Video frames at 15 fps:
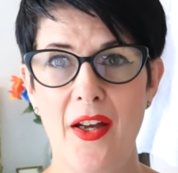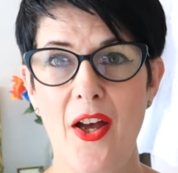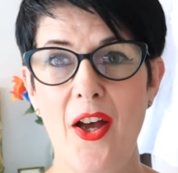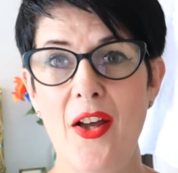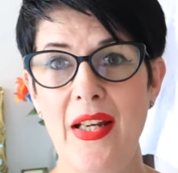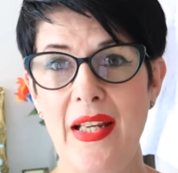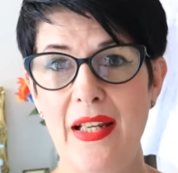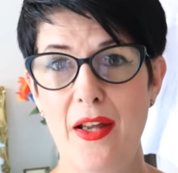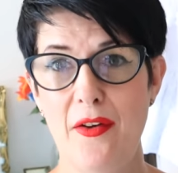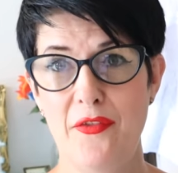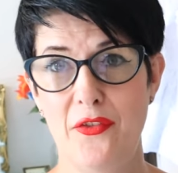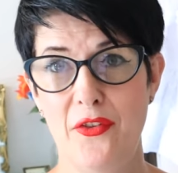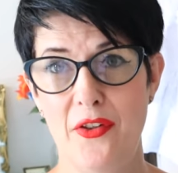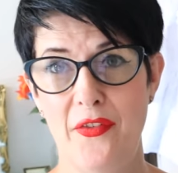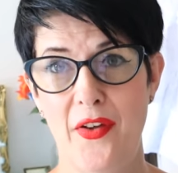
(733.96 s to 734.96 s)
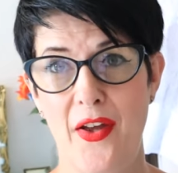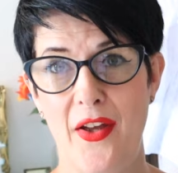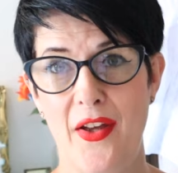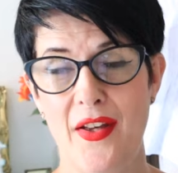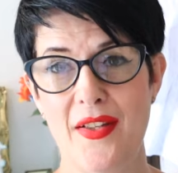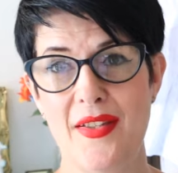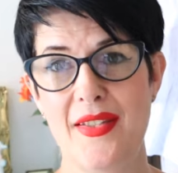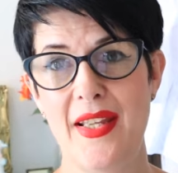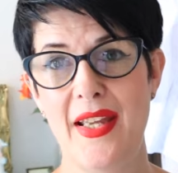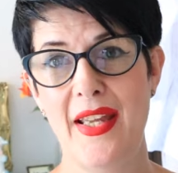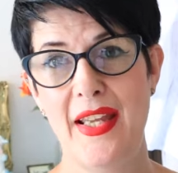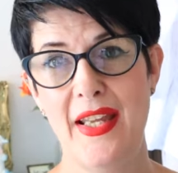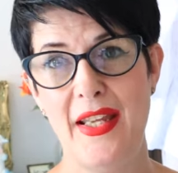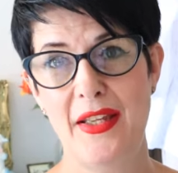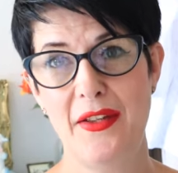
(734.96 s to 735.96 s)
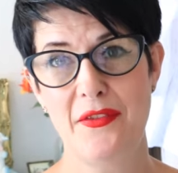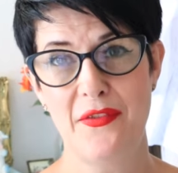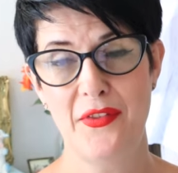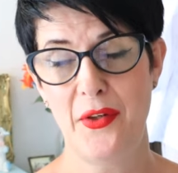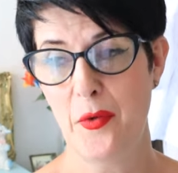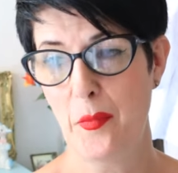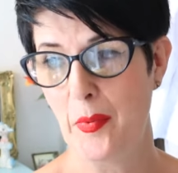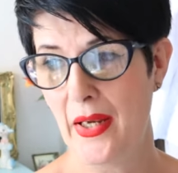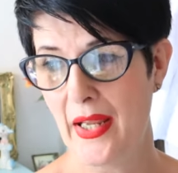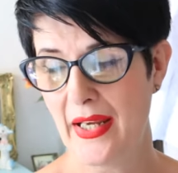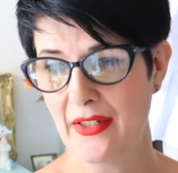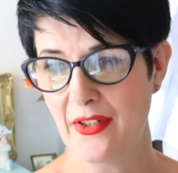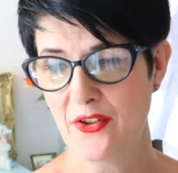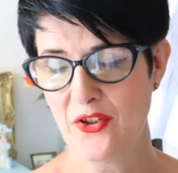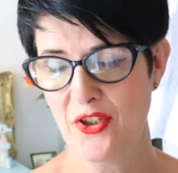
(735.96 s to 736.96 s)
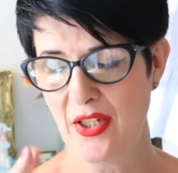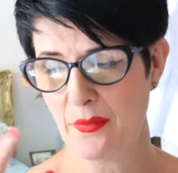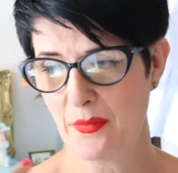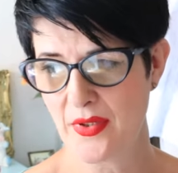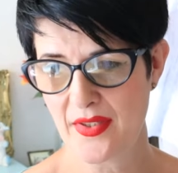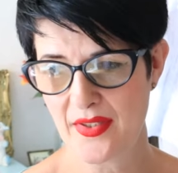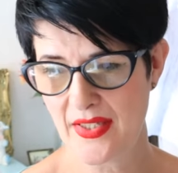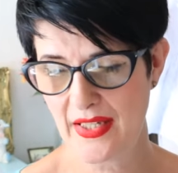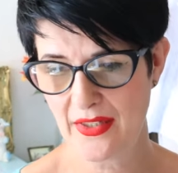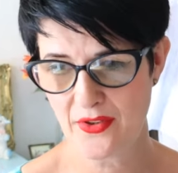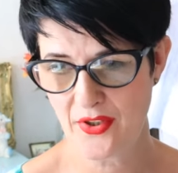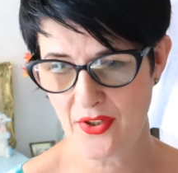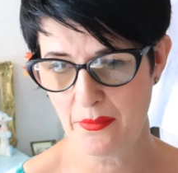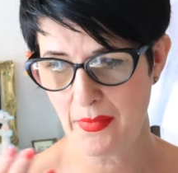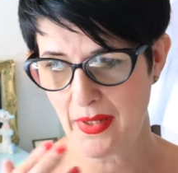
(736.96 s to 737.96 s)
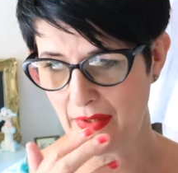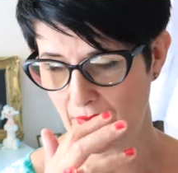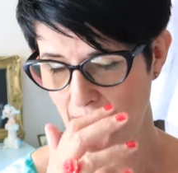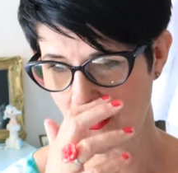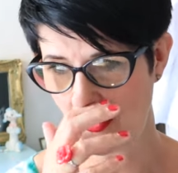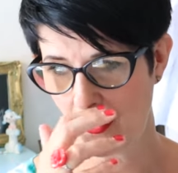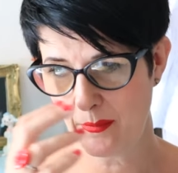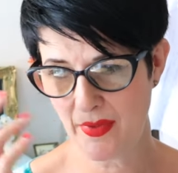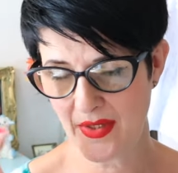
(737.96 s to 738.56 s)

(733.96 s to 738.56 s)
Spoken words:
early lover of hers, he flew a plane and she was seeing two men at the time,